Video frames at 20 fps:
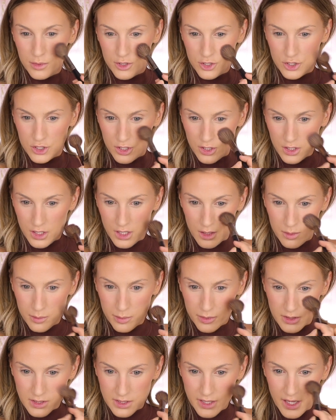bajillion
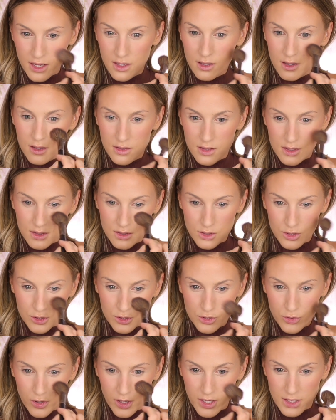percent this
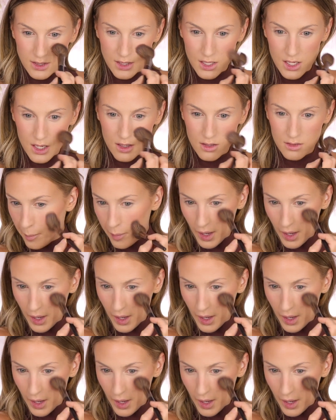looks crazy,